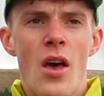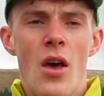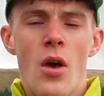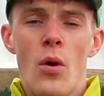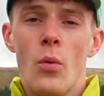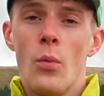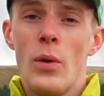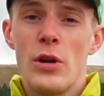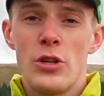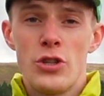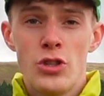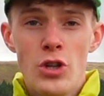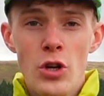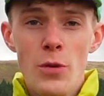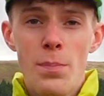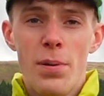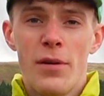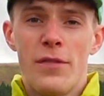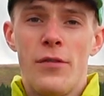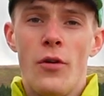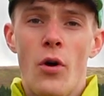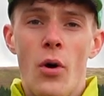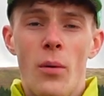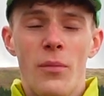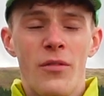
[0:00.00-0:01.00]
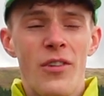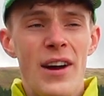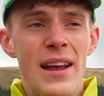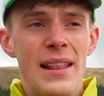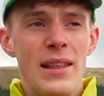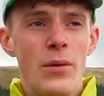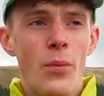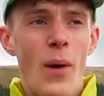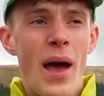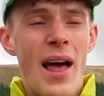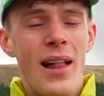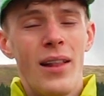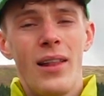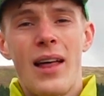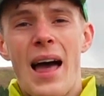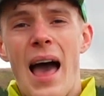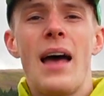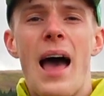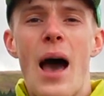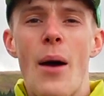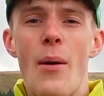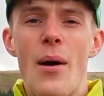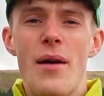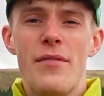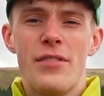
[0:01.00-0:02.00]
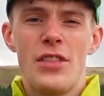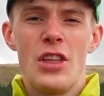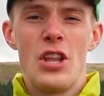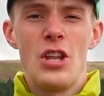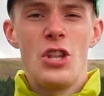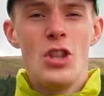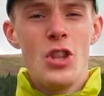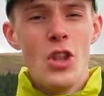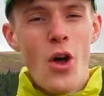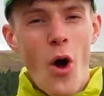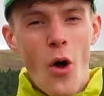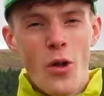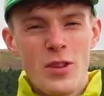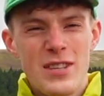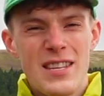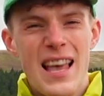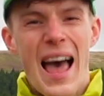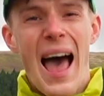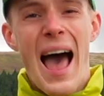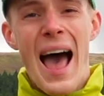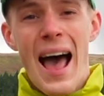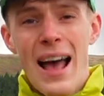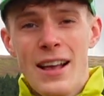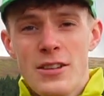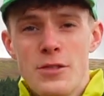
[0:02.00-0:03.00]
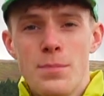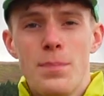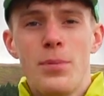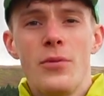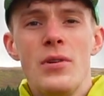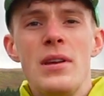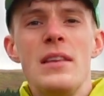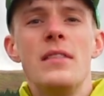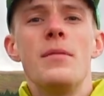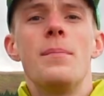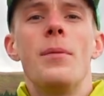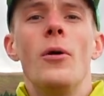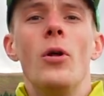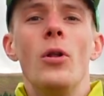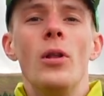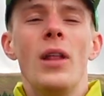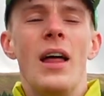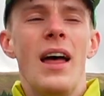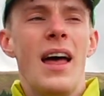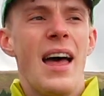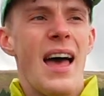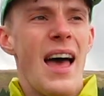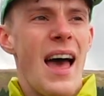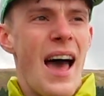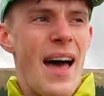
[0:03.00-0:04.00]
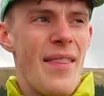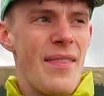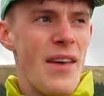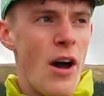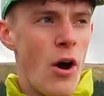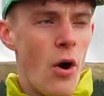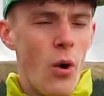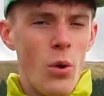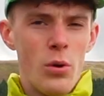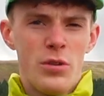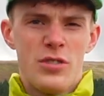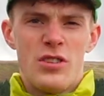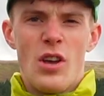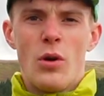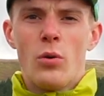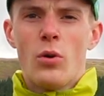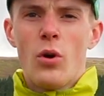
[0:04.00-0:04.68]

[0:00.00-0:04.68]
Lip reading: which do perform really well. However, they're not as breathable, and they're also